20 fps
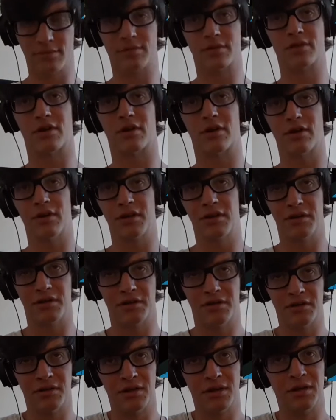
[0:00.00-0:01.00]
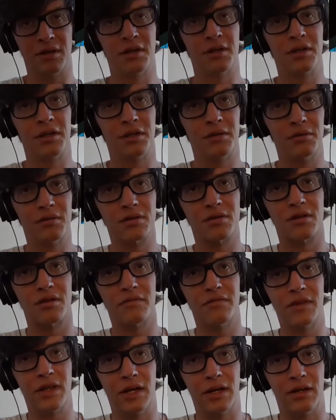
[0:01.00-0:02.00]
Sorry. You
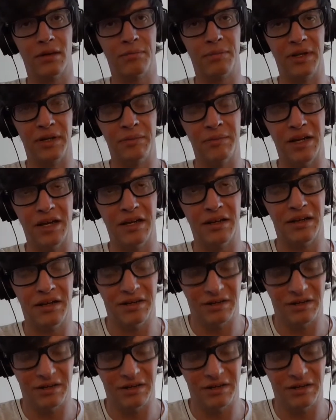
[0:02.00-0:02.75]
deserve therapy, man.